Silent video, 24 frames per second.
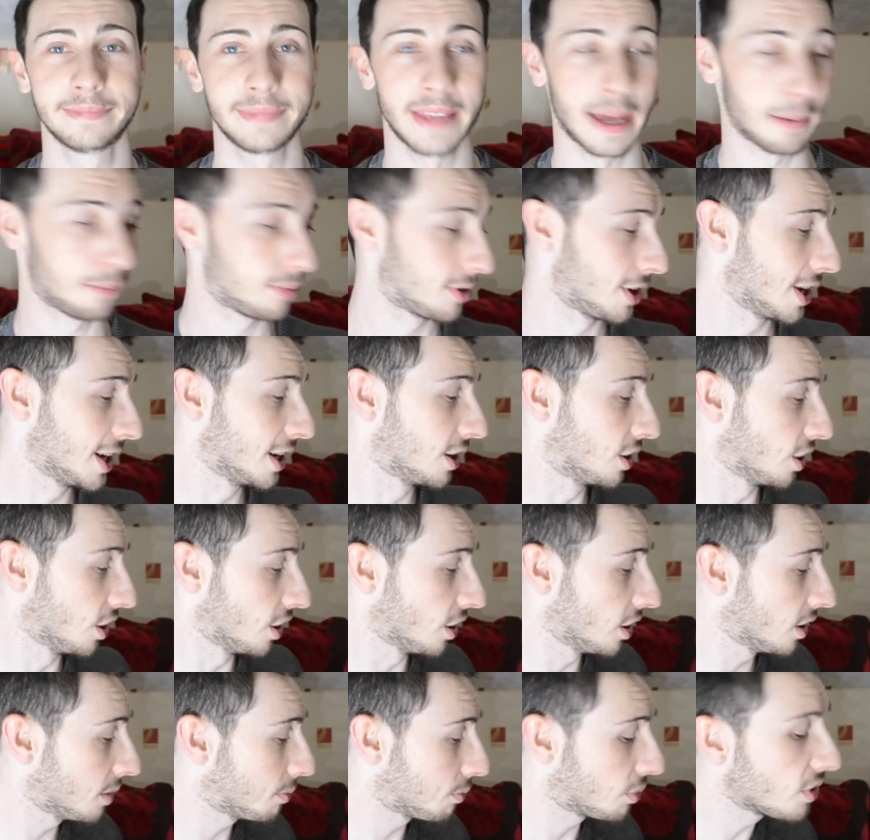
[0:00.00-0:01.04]
They're pretty
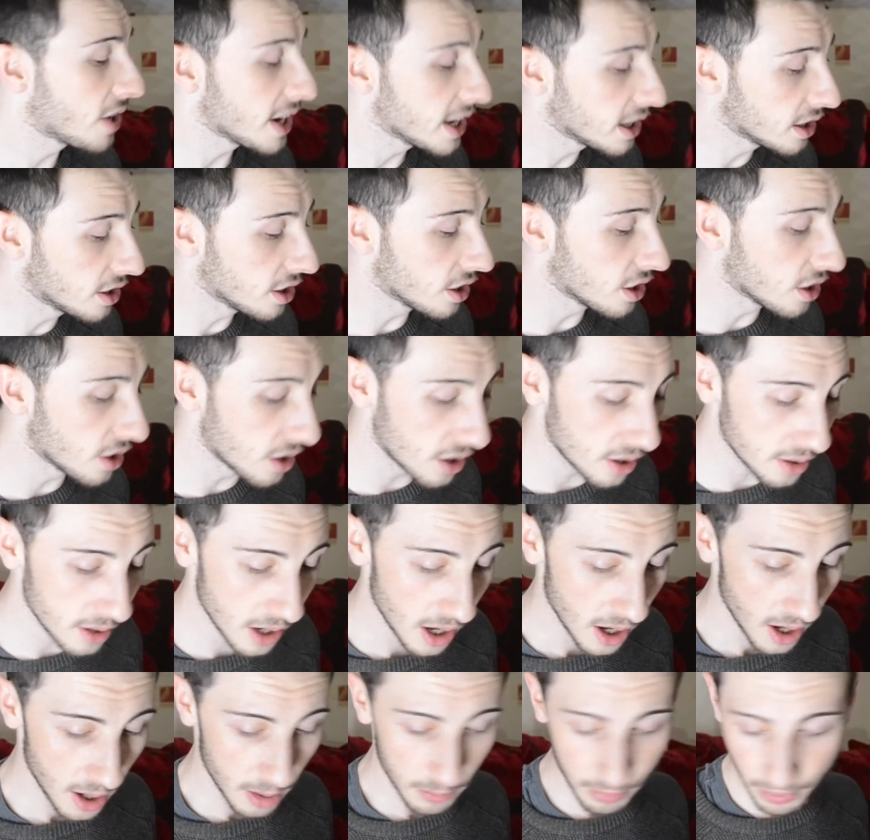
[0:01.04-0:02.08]

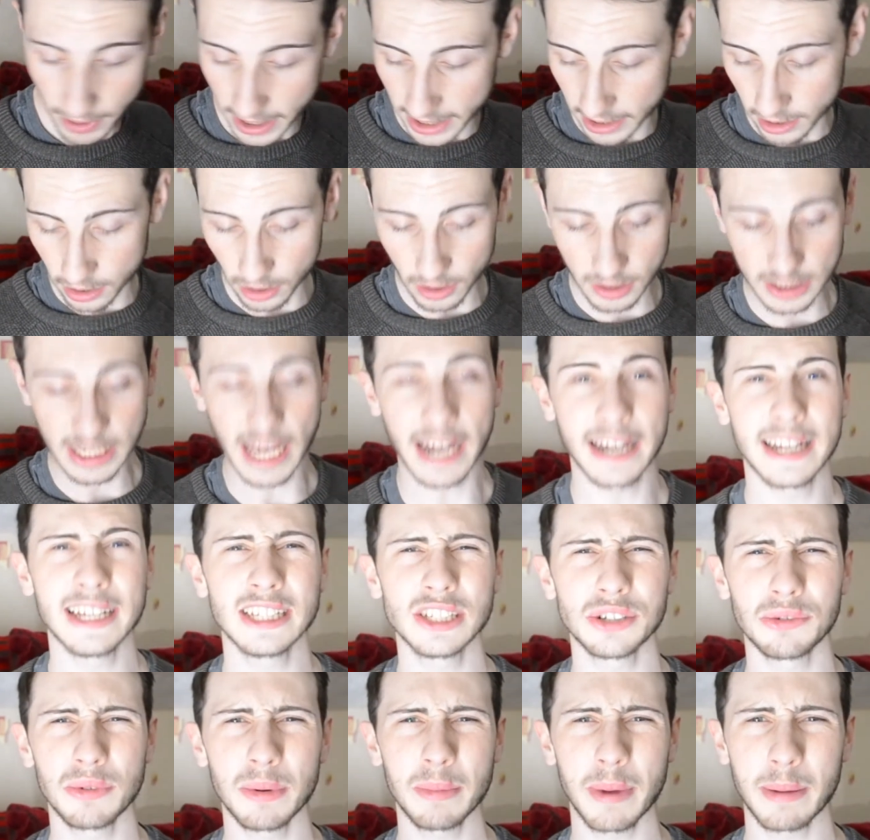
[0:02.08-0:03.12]
good. I need
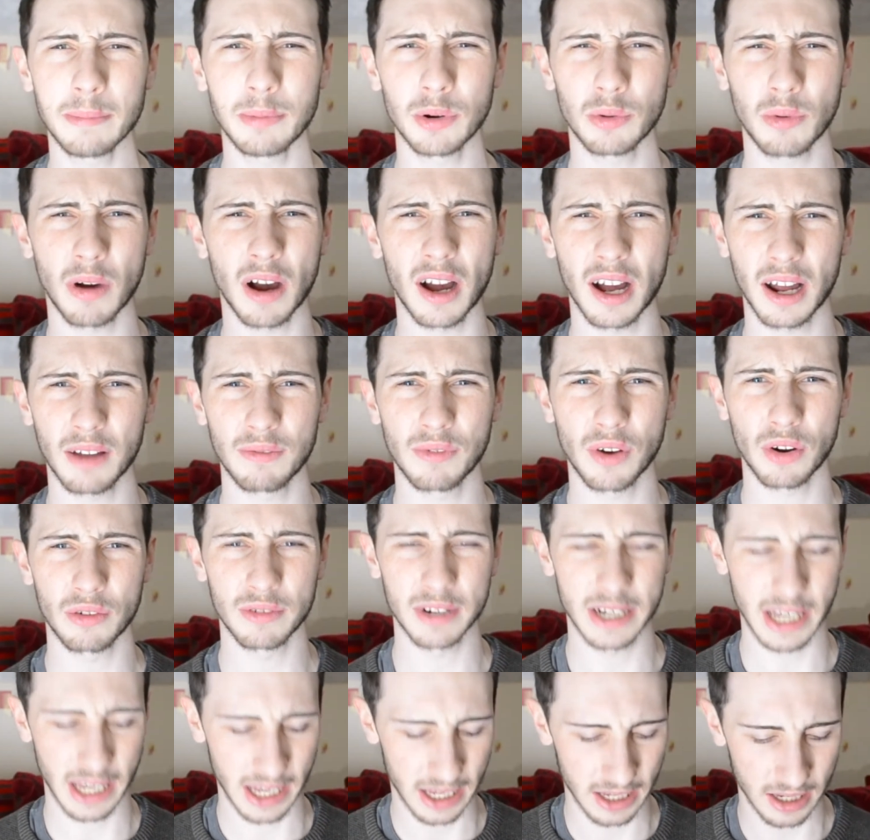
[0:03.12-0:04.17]
to remember what I've
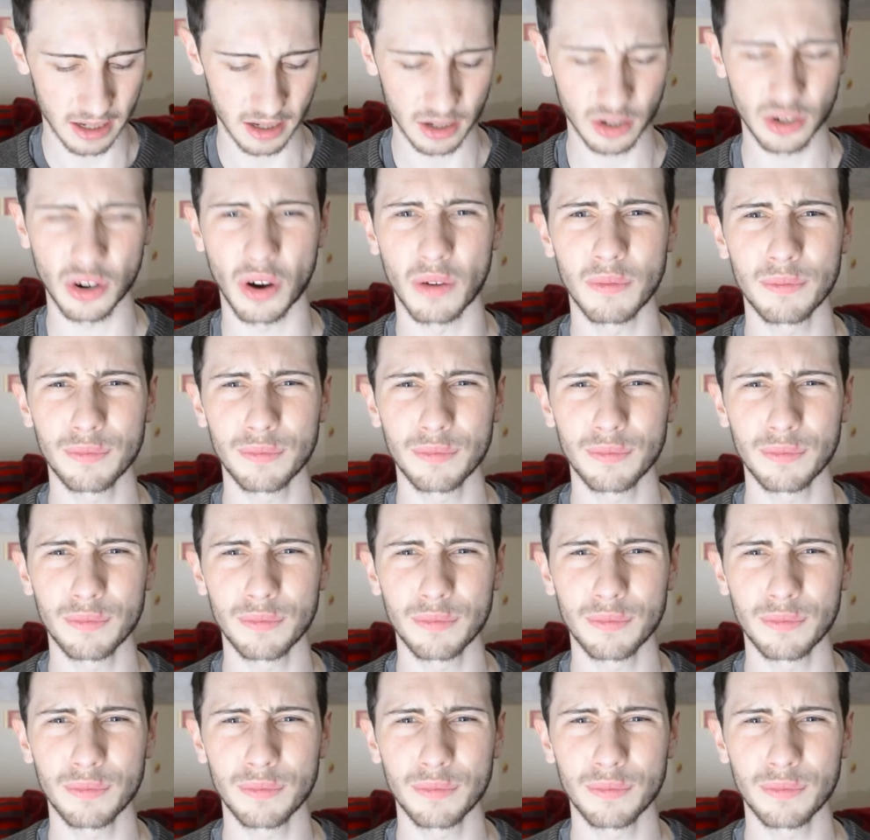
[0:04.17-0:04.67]
already gone